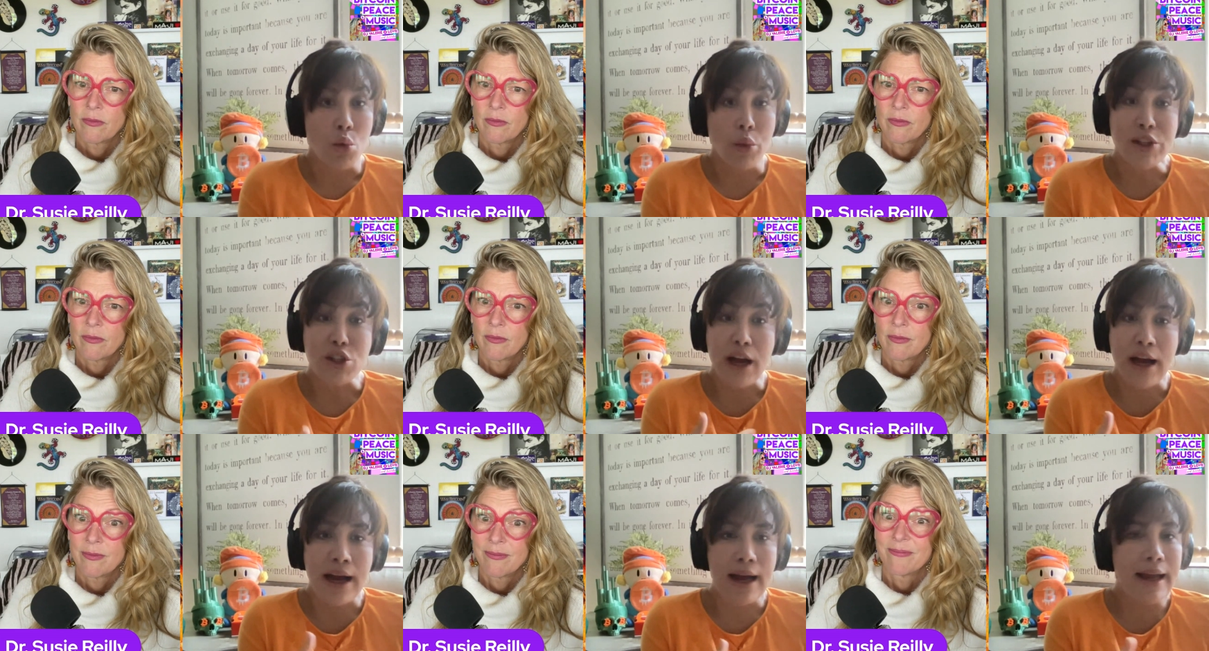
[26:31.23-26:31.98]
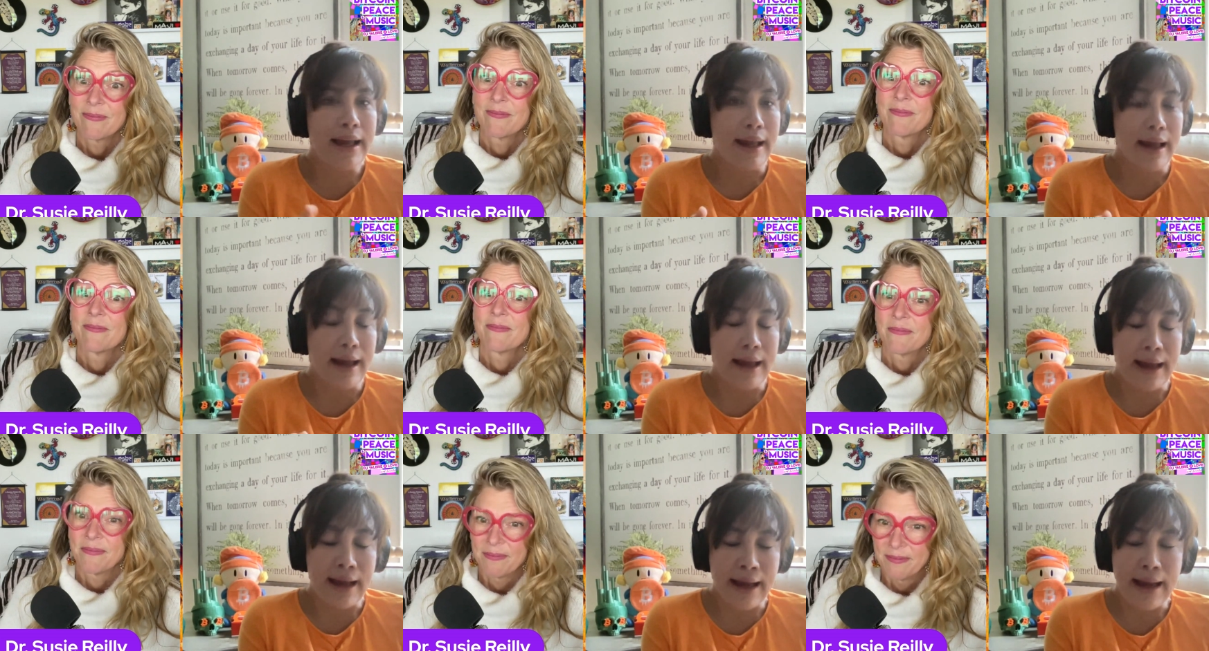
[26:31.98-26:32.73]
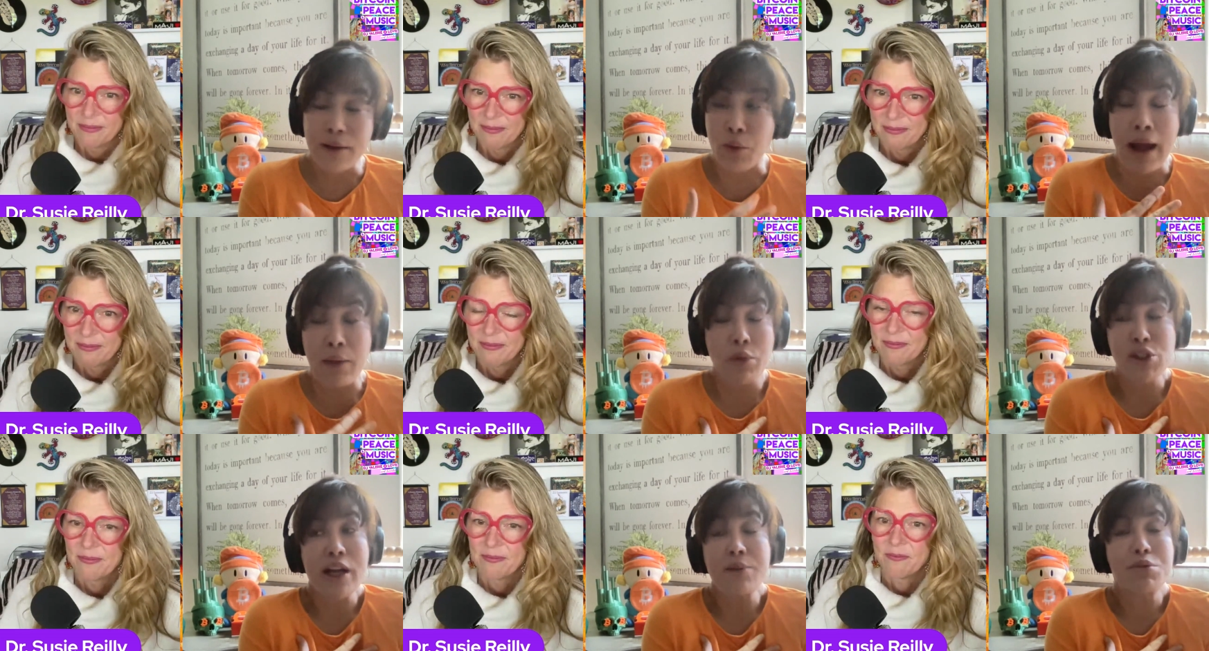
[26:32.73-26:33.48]
Speaker 1: which I I, I,
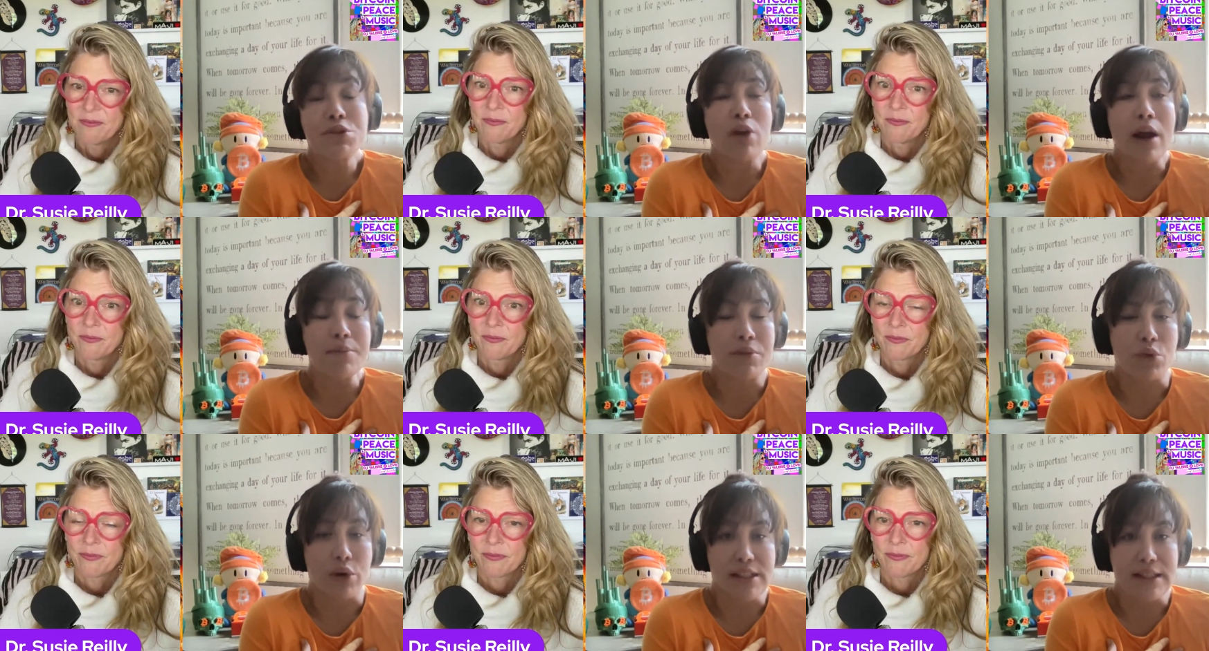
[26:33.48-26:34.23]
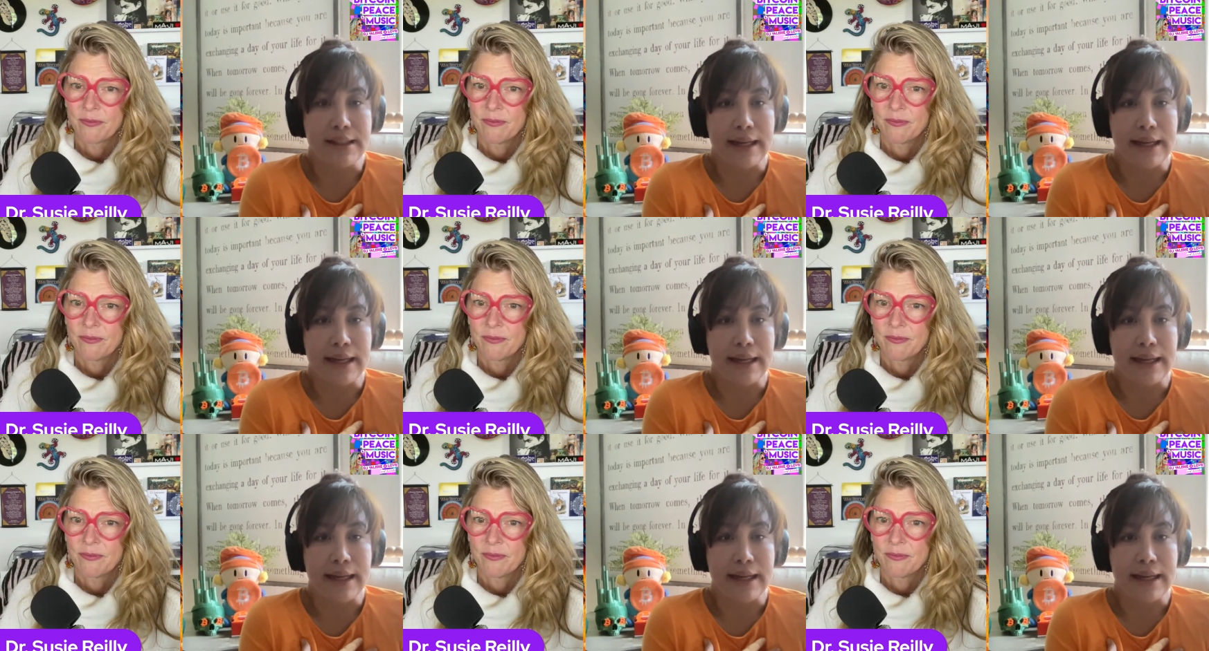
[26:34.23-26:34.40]
which I had prescribed before as a